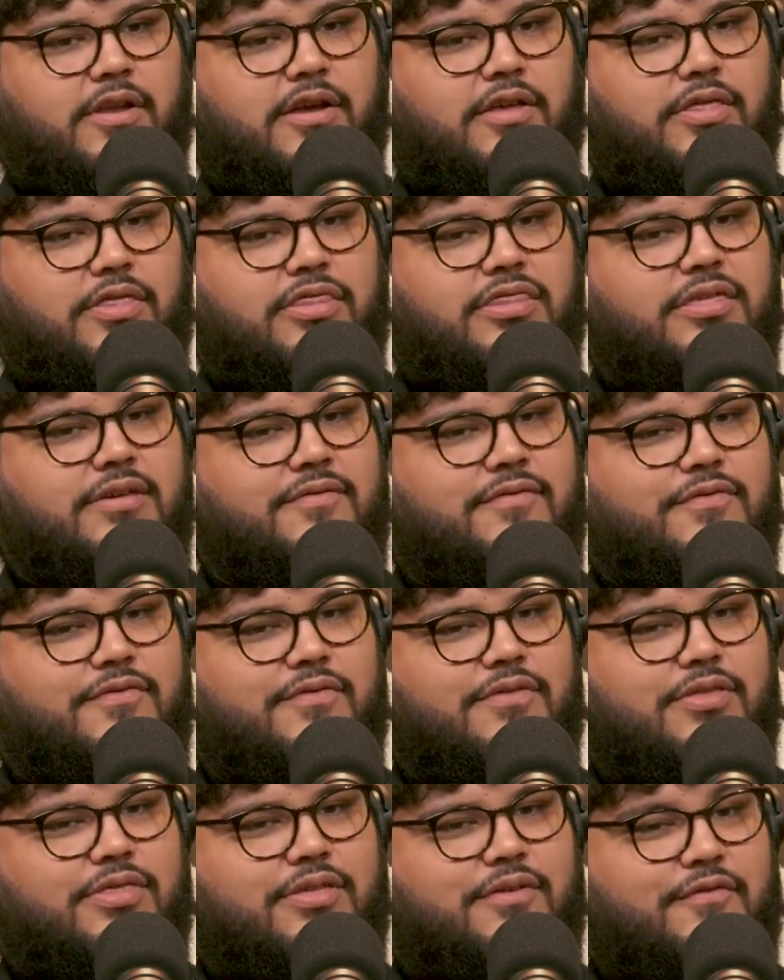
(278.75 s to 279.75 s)

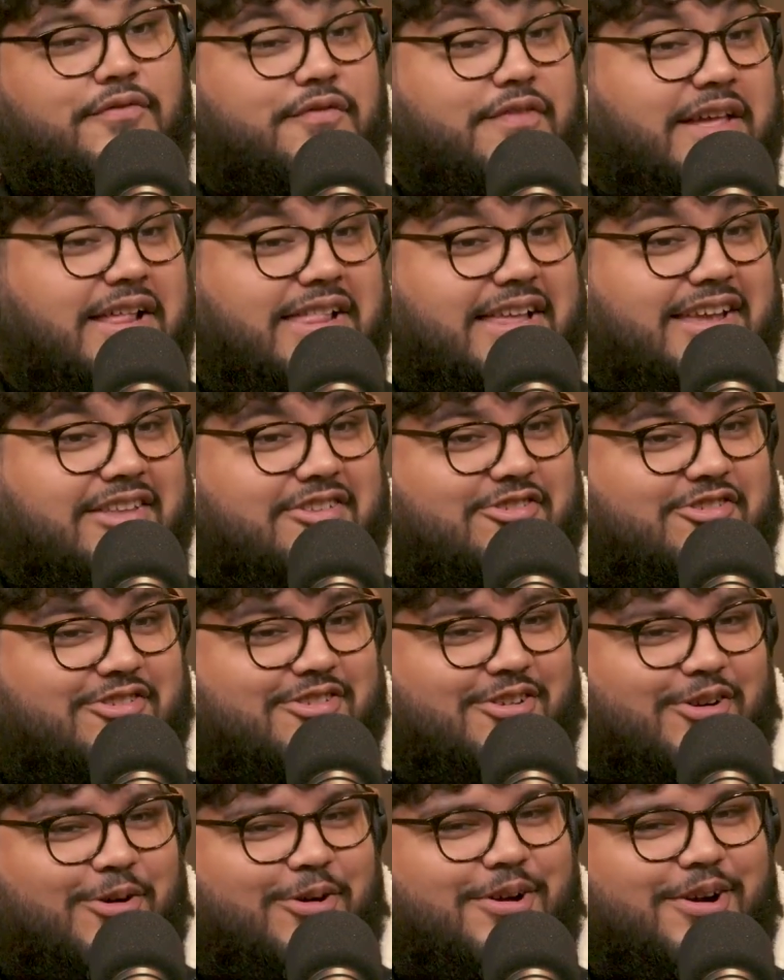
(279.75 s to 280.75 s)
The
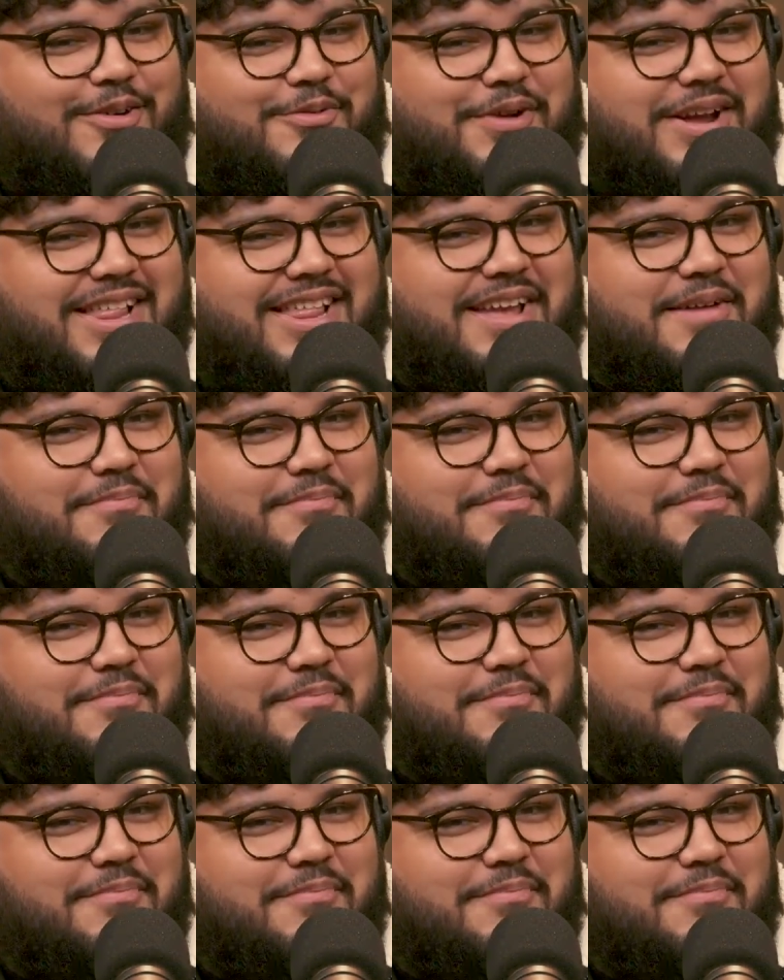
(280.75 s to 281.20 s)
Village, or really